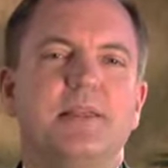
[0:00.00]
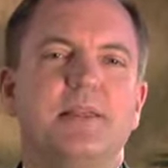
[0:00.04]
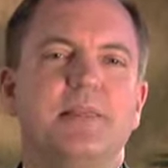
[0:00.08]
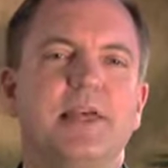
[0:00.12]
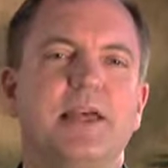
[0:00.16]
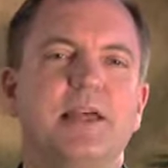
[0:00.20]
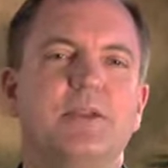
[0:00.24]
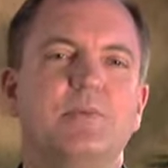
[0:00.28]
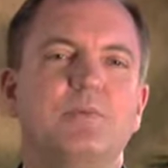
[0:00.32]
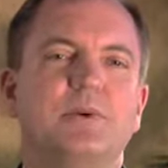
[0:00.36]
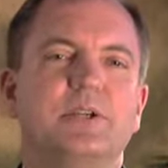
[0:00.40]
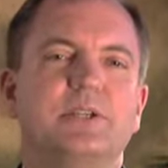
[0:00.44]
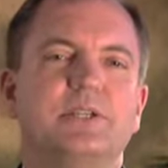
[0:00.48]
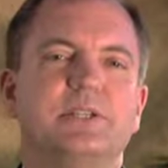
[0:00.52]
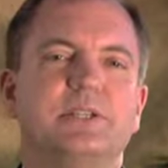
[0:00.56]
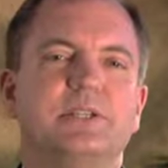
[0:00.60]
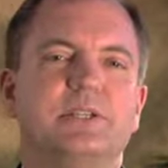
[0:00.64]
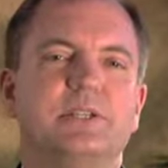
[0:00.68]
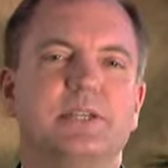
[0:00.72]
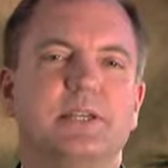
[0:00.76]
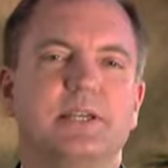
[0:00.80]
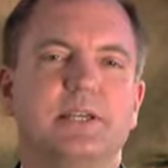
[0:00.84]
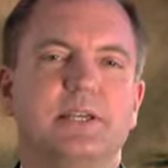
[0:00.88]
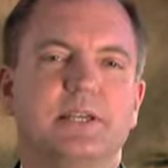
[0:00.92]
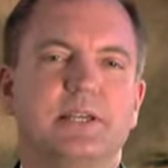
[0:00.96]
Then we
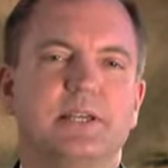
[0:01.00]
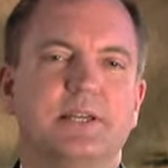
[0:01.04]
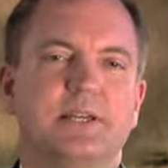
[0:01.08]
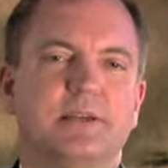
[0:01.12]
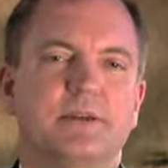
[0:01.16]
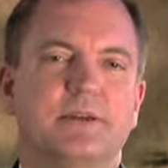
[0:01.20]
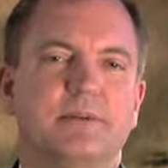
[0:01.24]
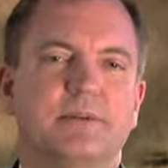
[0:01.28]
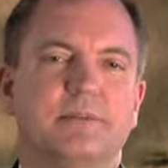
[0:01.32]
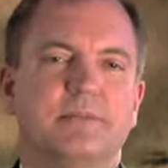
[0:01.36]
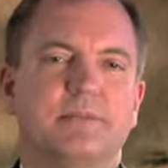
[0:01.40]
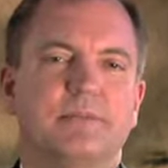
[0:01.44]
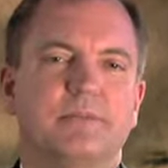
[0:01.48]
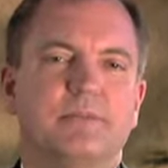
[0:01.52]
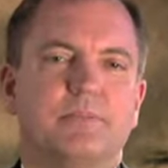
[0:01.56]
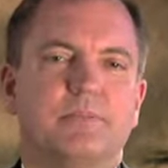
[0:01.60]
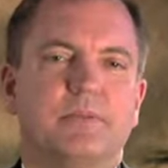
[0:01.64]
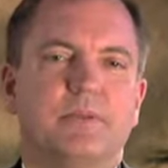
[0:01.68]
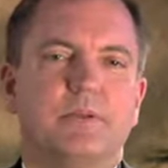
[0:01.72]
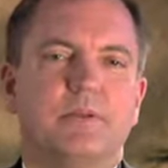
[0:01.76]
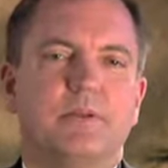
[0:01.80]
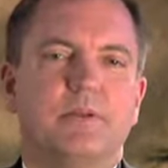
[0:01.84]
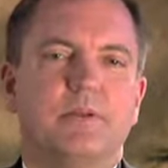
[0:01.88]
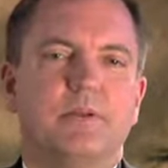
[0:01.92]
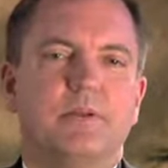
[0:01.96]
see
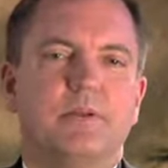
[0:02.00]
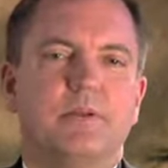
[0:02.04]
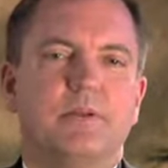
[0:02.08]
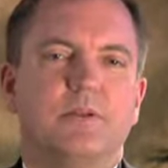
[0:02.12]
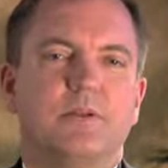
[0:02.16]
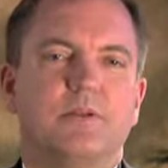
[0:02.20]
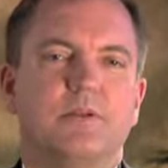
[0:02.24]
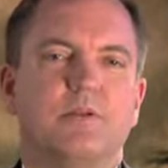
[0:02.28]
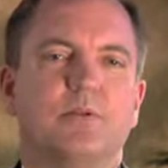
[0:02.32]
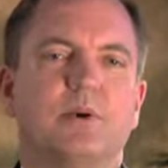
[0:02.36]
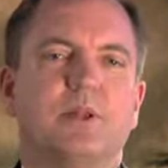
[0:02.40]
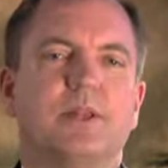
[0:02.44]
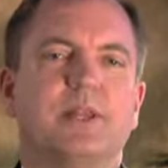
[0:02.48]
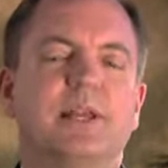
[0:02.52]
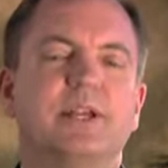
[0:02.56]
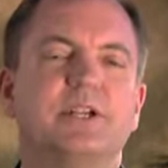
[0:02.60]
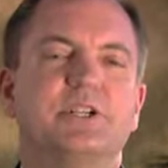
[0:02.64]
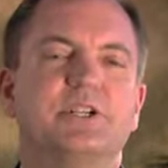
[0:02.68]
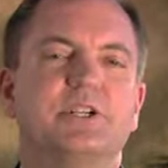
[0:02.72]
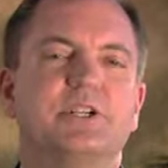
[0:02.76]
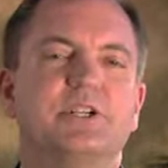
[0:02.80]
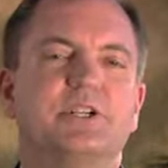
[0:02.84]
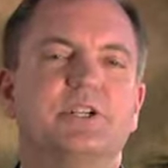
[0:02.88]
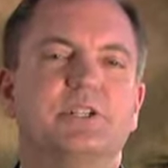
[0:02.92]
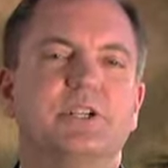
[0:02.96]
the
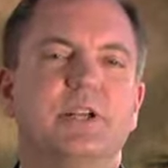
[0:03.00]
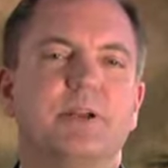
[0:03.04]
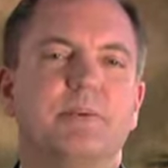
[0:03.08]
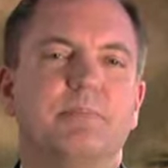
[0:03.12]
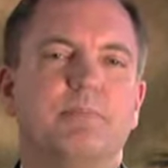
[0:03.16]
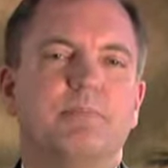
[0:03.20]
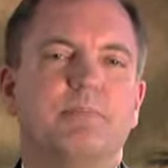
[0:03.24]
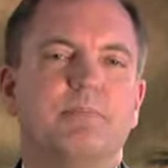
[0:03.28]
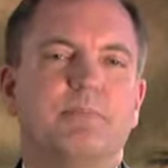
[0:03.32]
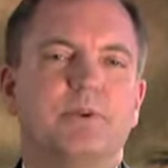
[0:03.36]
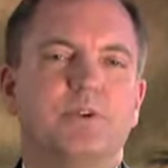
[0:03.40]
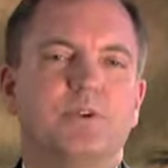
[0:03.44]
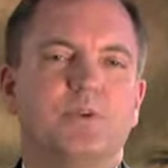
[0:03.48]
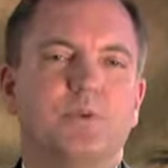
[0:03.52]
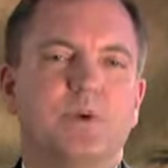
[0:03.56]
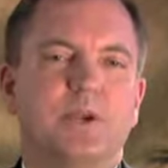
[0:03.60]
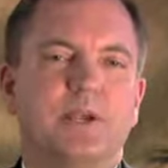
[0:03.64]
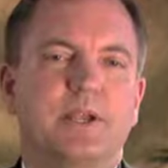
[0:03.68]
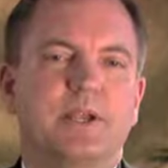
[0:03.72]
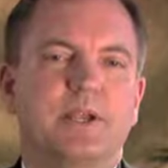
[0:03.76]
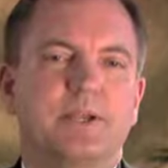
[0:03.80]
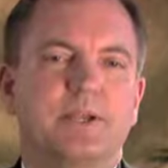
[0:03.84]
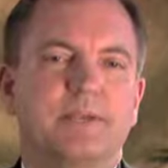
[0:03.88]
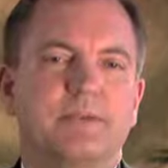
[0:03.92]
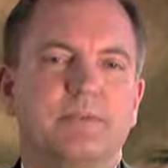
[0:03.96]
relationship
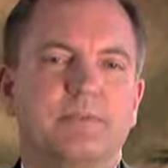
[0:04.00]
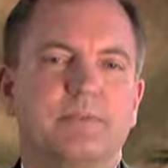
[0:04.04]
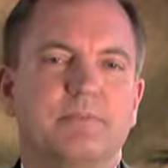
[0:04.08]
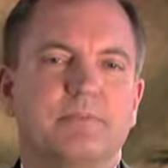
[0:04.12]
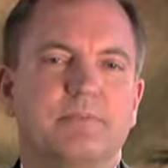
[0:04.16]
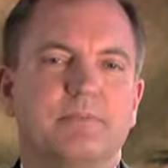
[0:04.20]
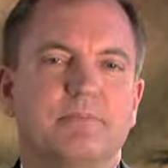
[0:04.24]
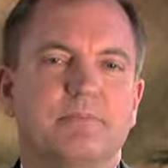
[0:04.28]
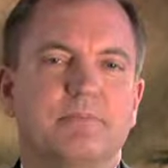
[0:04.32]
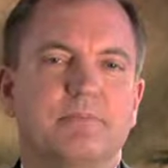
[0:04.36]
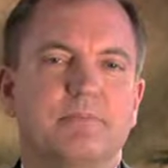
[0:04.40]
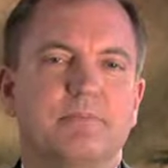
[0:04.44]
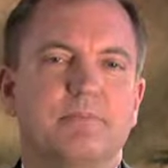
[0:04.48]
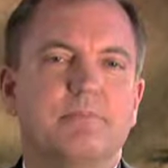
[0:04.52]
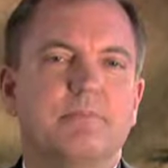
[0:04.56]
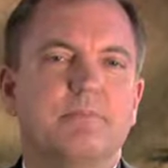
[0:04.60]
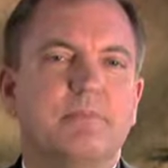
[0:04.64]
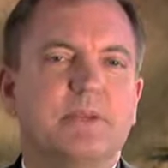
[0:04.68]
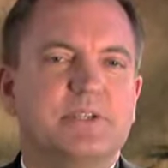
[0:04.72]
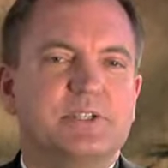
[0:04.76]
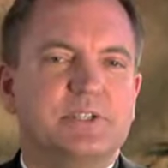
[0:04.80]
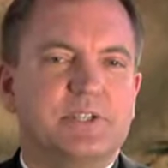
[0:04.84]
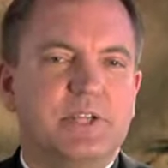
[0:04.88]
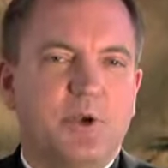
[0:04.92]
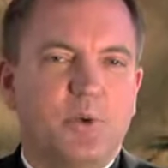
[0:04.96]
between
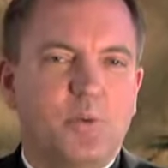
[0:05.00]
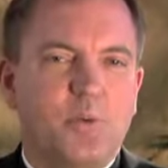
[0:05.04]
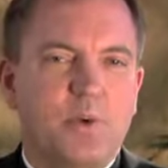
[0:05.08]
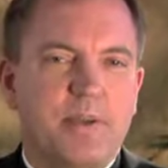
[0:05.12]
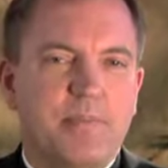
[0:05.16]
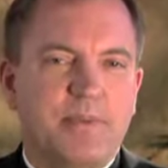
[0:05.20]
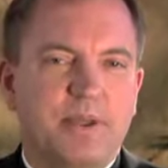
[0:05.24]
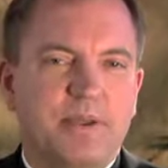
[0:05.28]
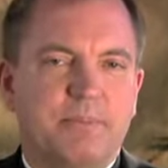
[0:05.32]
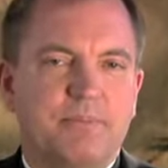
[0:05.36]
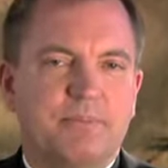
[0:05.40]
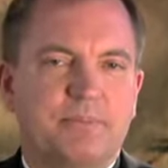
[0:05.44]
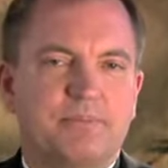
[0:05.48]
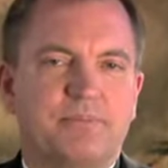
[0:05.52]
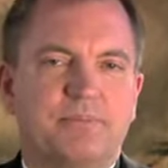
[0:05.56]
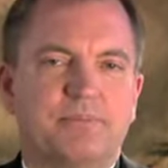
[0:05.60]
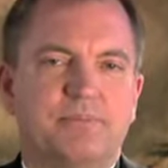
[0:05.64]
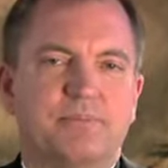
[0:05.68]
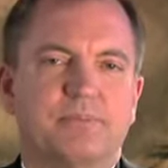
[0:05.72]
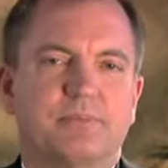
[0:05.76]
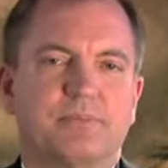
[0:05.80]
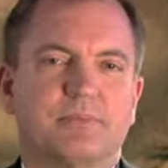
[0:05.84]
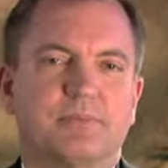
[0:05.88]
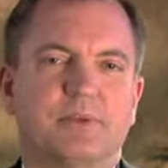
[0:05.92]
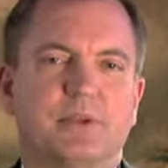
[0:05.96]
mystic women.
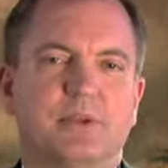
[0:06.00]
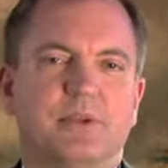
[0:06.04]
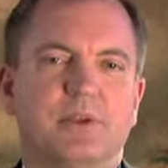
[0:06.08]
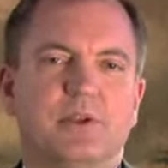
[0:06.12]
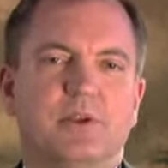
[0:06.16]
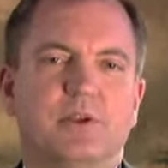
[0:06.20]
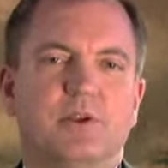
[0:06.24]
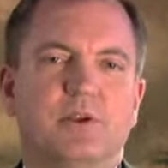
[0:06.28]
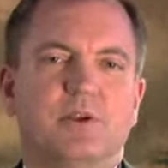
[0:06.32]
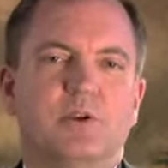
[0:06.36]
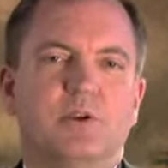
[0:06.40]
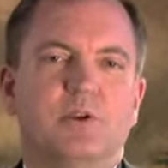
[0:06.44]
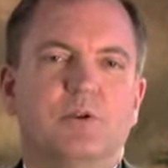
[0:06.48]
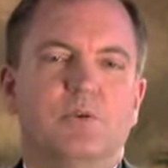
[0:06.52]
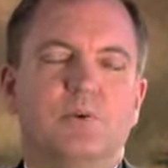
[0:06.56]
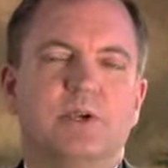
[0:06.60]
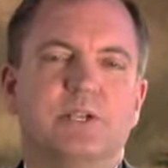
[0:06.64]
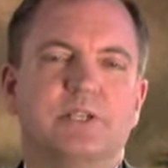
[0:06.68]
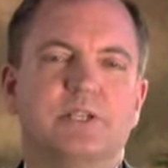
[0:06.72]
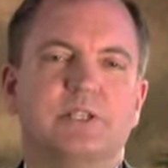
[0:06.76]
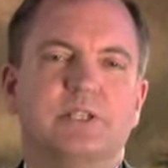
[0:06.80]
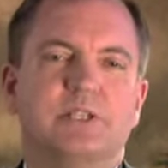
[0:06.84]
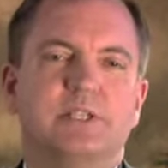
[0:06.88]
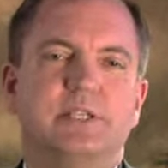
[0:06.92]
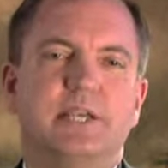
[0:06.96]

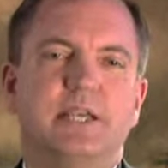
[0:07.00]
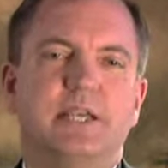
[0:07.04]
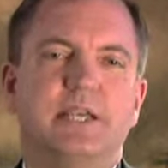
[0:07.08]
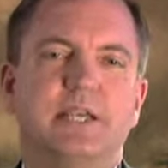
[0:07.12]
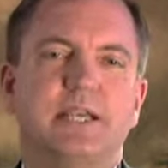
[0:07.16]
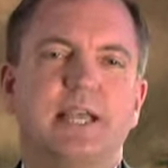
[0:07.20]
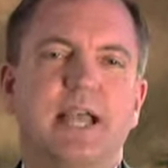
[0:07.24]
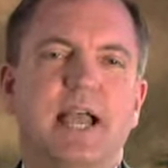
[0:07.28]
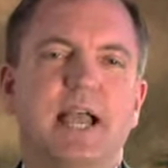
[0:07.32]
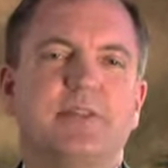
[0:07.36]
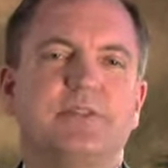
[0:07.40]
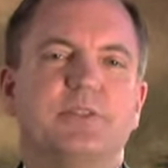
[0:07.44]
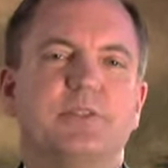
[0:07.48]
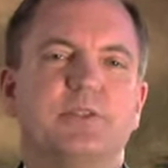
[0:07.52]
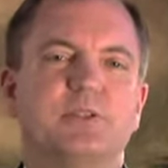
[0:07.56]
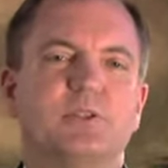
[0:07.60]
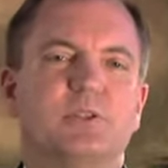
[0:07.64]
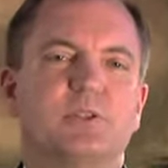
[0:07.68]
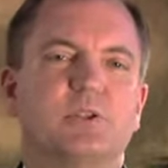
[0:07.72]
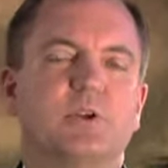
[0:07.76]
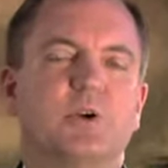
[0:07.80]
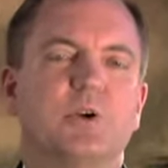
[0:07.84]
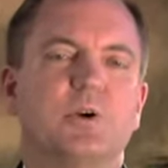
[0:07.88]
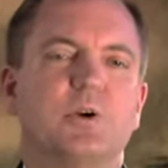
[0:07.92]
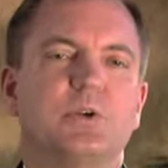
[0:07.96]
We see at the
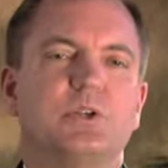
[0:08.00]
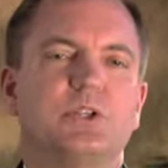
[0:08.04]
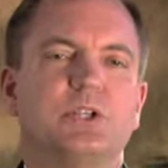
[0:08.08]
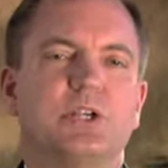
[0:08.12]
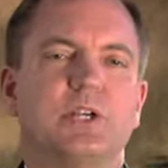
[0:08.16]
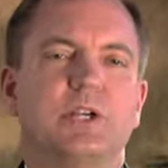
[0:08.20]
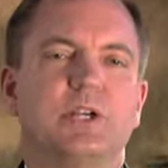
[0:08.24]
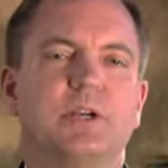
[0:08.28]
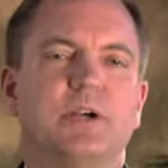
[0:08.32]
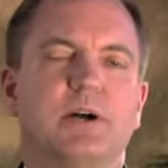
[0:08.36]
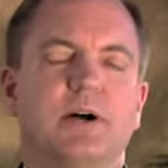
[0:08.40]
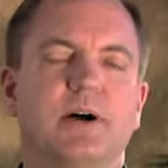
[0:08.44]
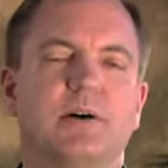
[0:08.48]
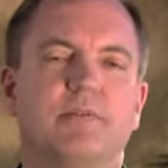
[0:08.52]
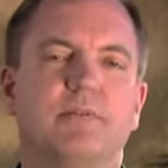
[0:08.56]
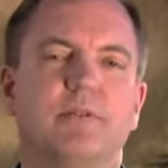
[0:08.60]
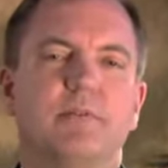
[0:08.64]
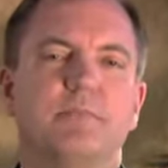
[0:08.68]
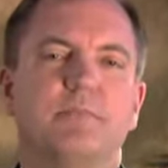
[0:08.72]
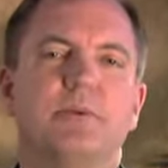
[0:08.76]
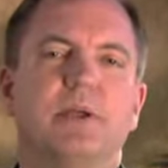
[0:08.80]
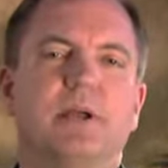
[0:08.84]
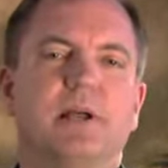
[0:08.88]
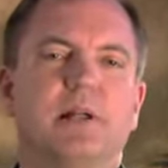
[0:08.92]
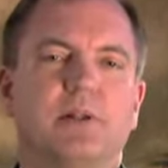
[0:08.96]
scourging of the
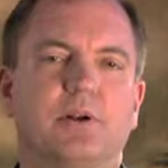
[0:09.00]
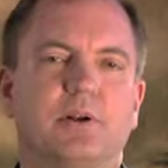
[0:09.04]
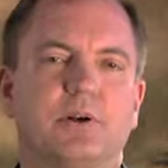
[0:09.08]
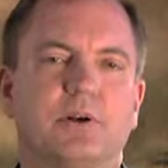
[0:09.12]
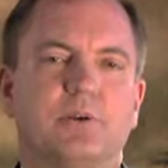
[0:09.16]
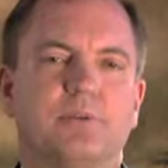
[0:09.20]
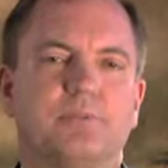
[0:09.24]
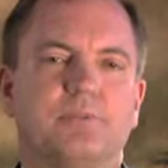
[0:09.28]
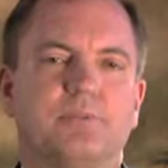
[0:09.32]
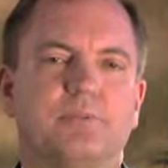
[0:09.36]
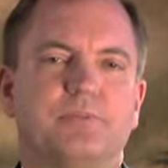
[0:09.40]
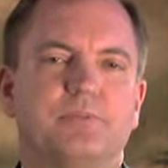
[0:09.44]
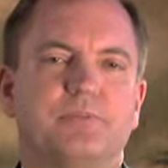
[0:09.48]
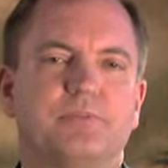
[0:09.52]
pillar,